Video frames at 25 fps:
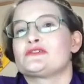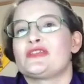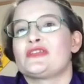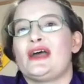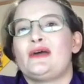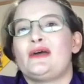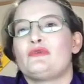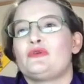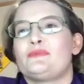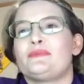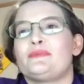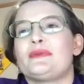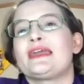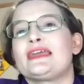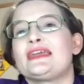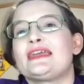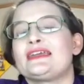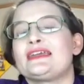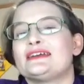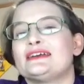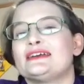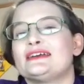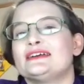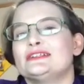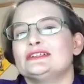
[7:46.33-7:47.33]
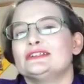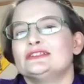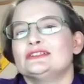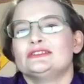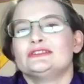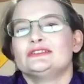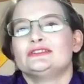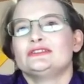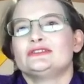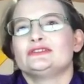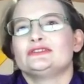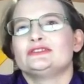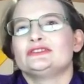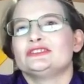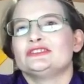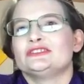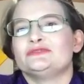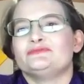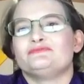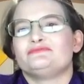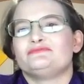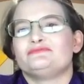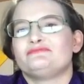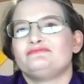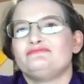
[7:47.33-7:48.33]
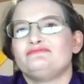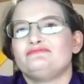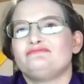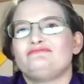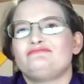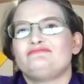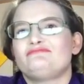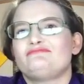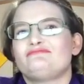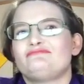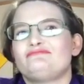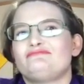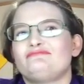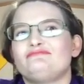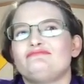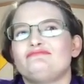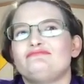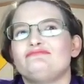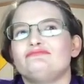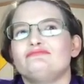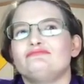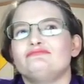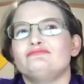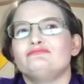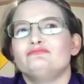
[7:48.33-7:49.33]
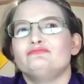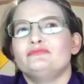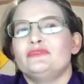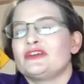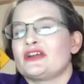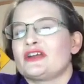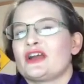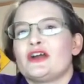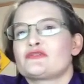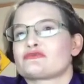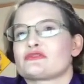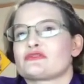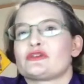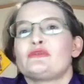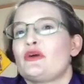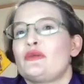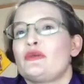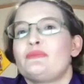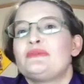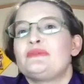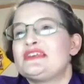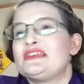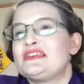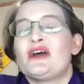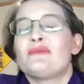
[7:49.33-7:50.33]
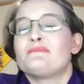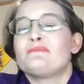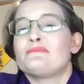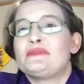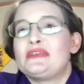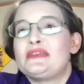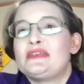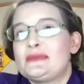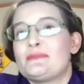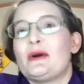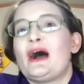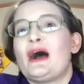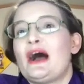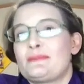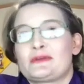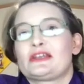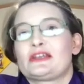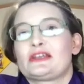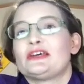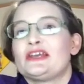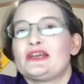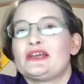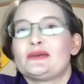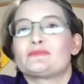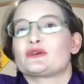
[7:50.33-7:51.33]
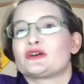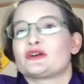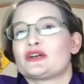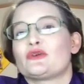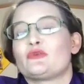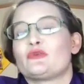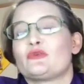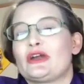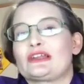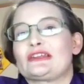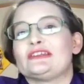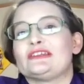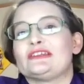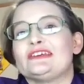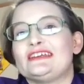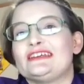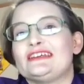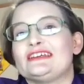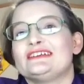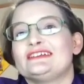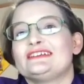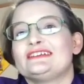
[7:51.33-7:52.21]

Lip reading: That would be, the country would be depopulated pretty quickly.